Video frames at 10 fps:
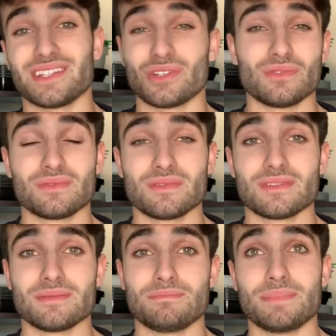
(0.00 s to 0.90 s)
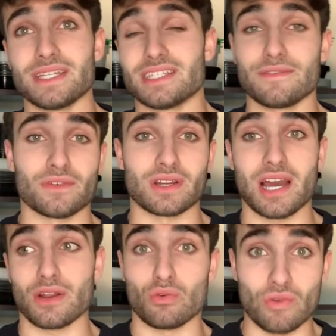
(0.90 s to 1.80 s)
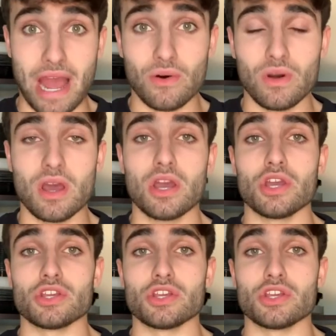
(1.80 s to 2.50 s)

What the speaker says: little bit different kind of route,